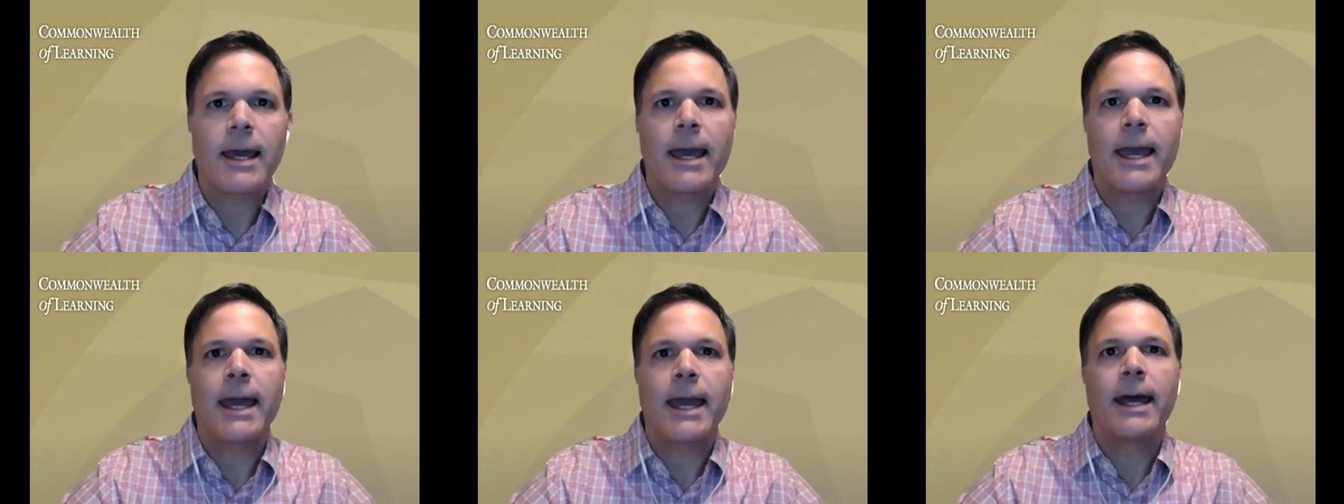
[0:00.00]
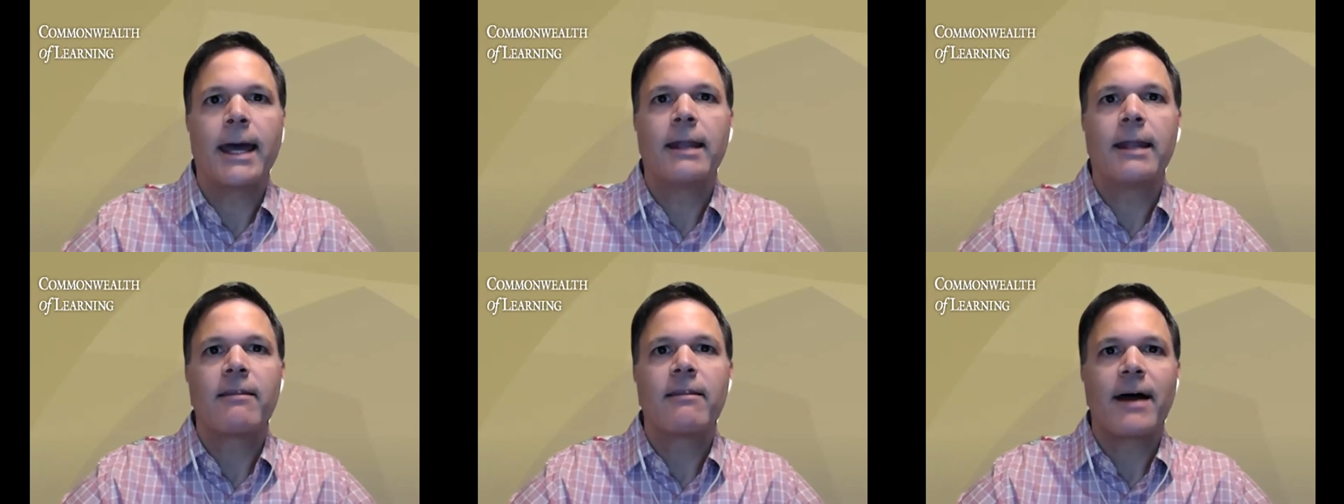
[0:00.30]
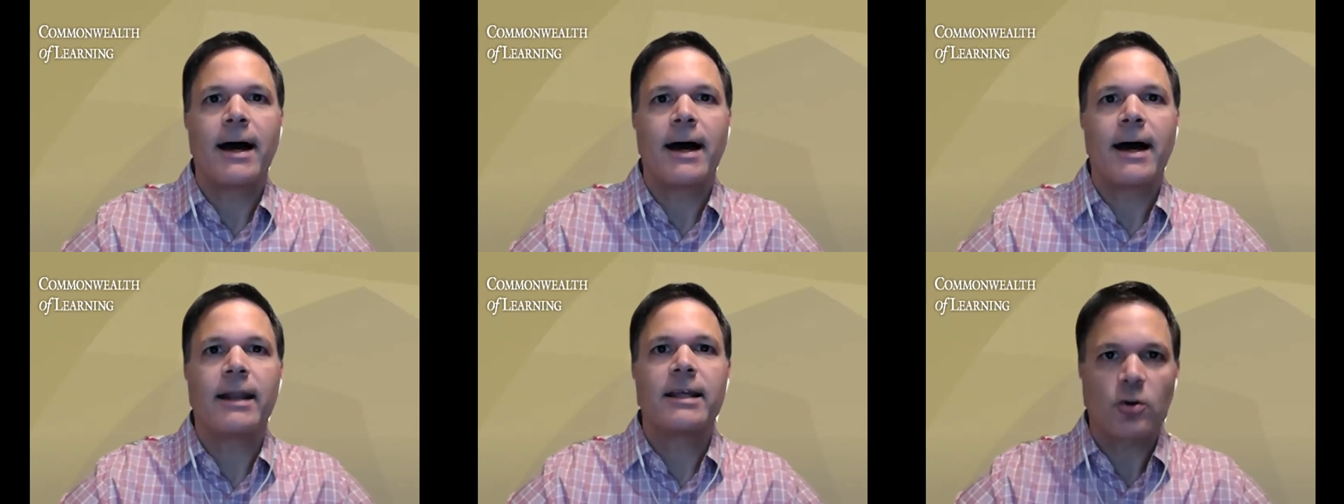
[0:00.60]
and
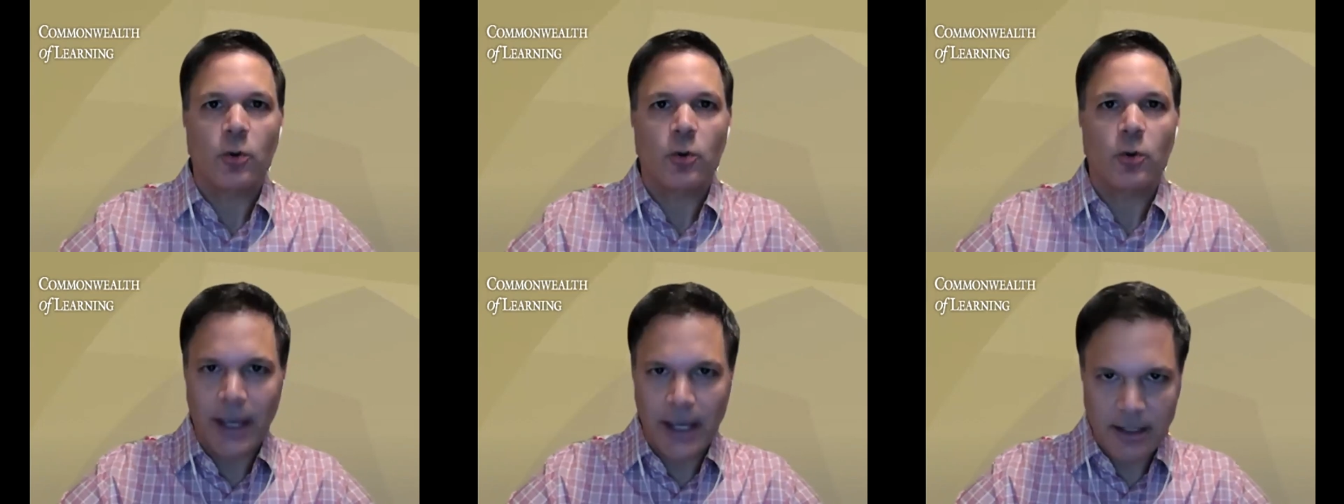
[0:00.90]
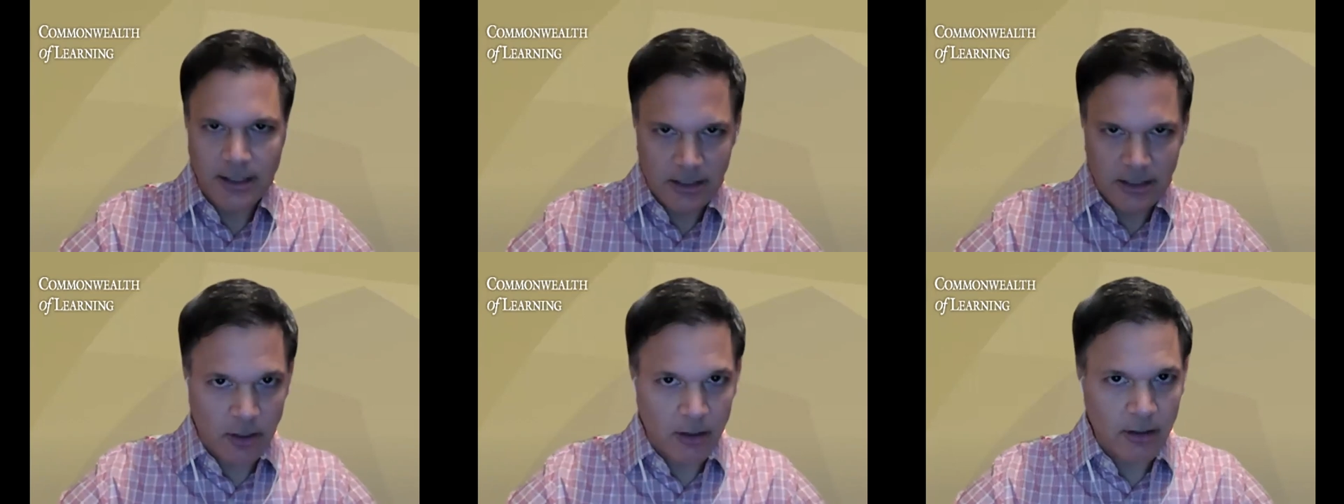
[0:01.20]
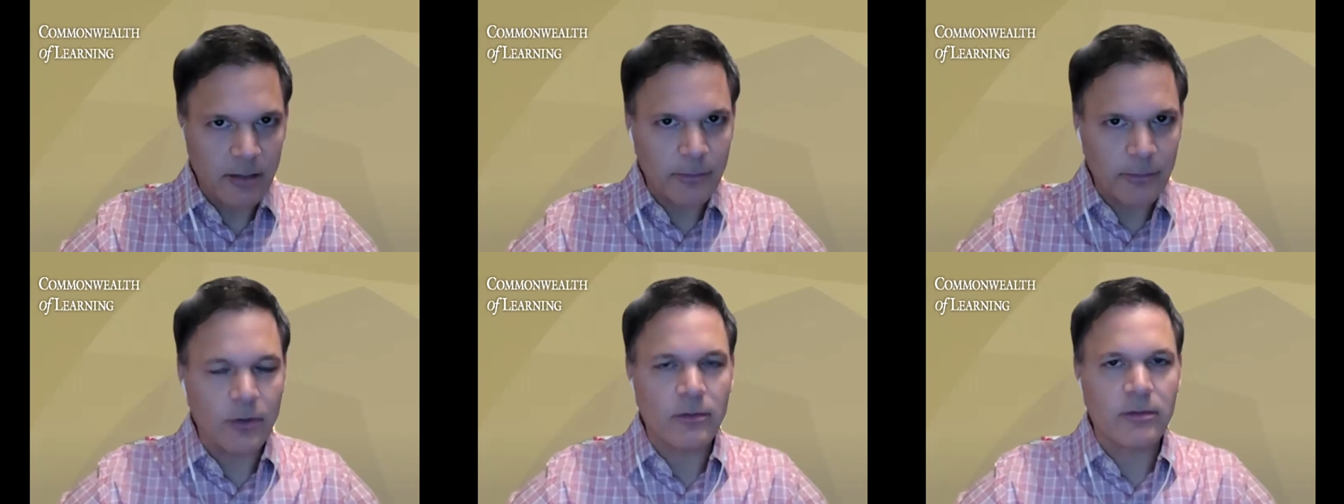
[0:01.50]
that it's okay to
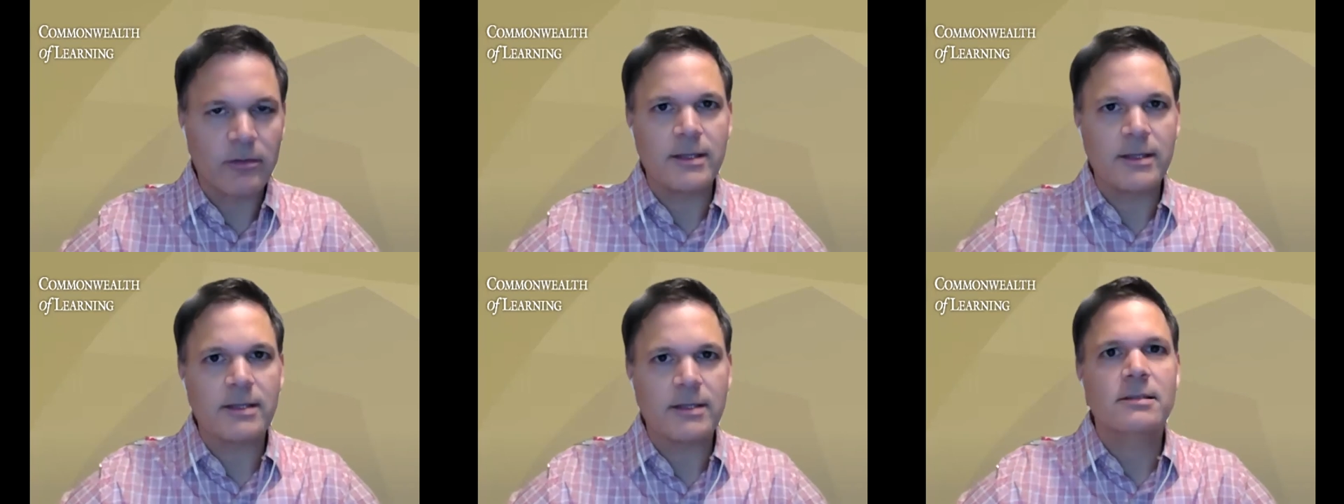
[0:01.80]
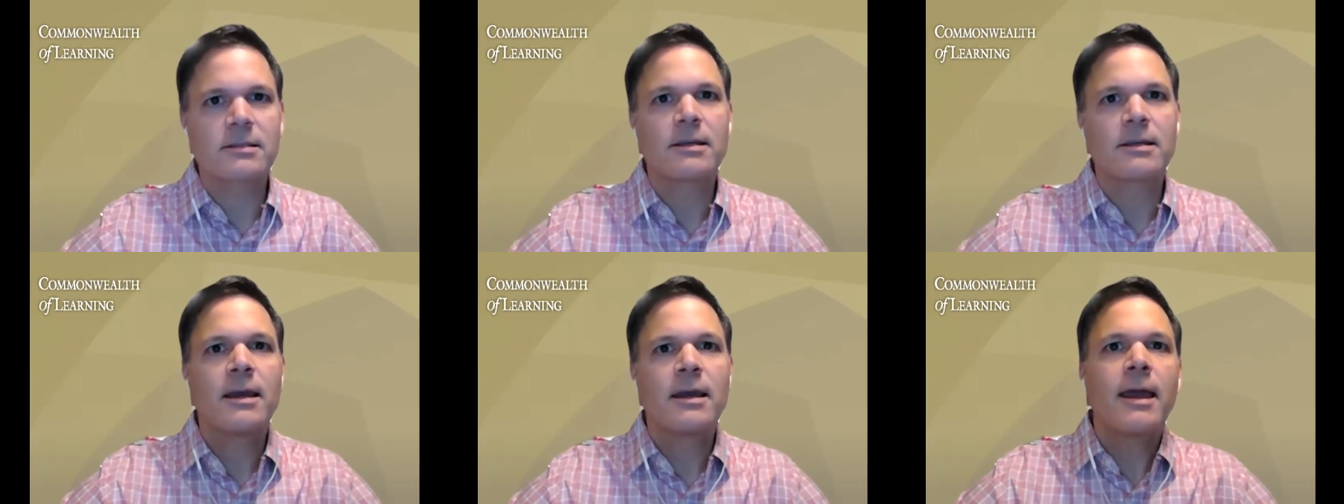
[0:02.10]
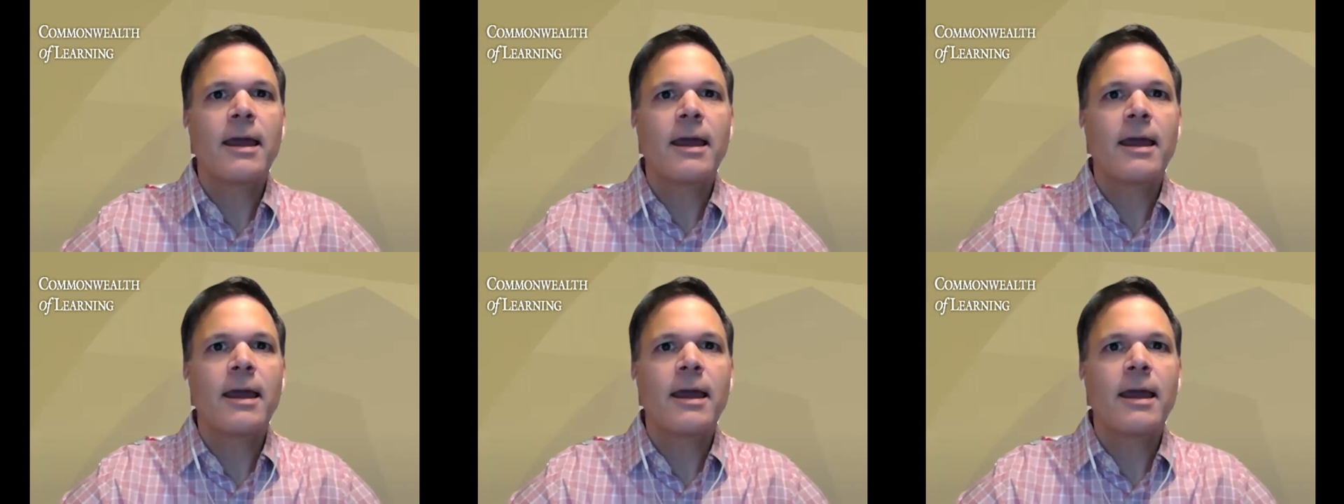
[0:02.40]
talk about this.